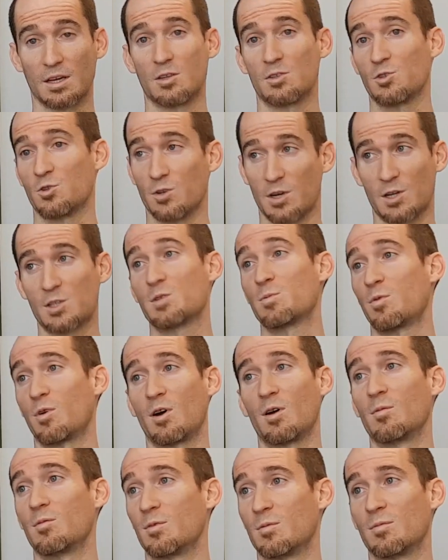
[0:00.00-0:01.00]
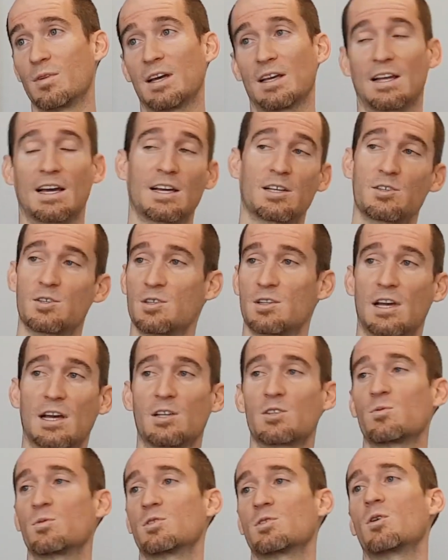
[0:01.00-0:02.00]
Like a stress problem. Like that's
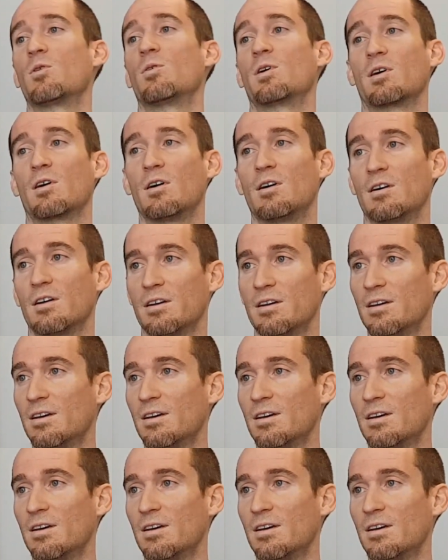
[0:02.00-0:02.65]
what's going on.